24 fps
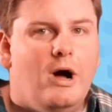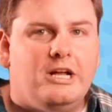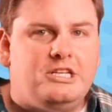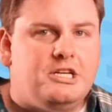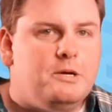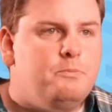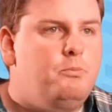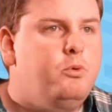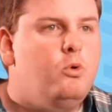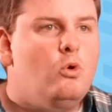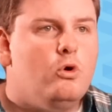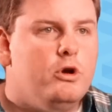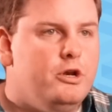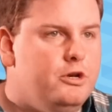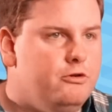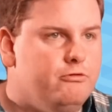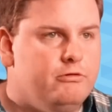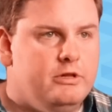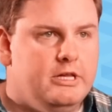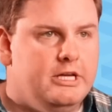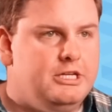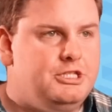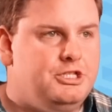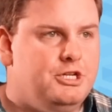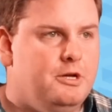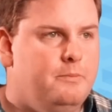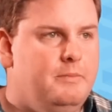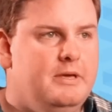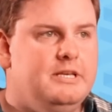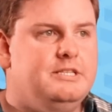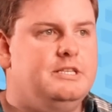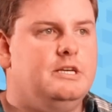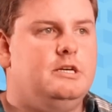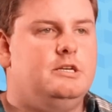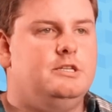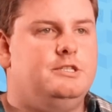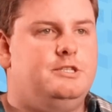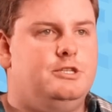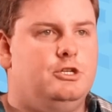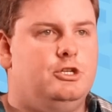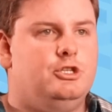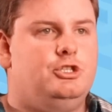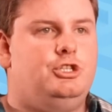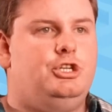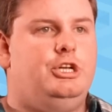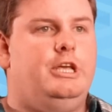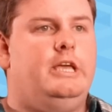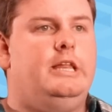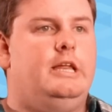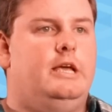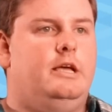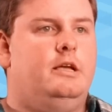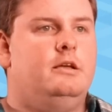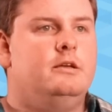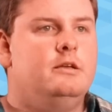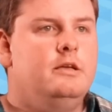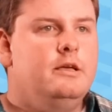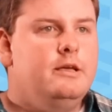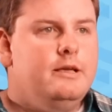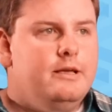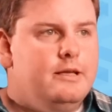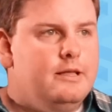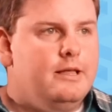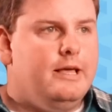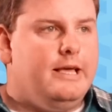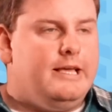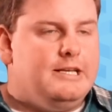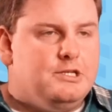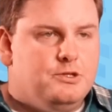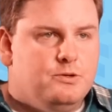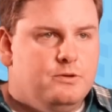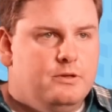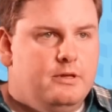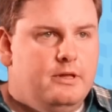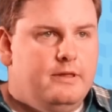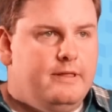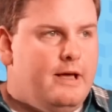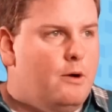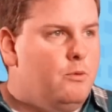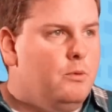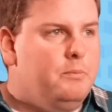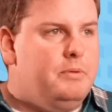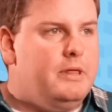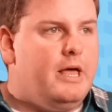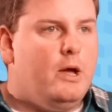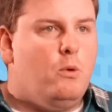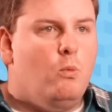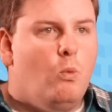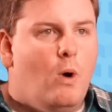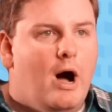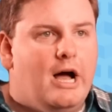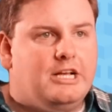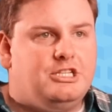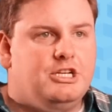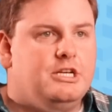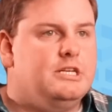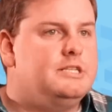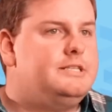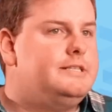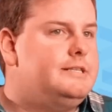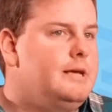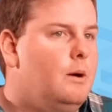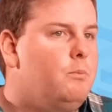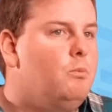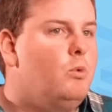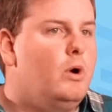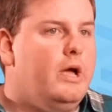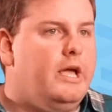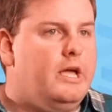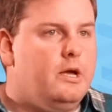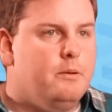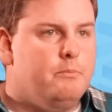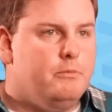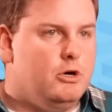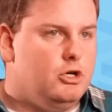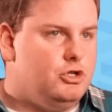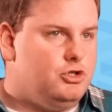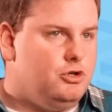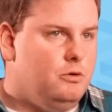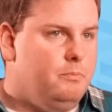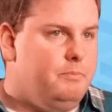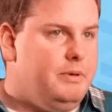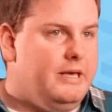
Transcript: Watching porn in a relationship isn't considered cheating. Like, that would be like watching a Subway commercial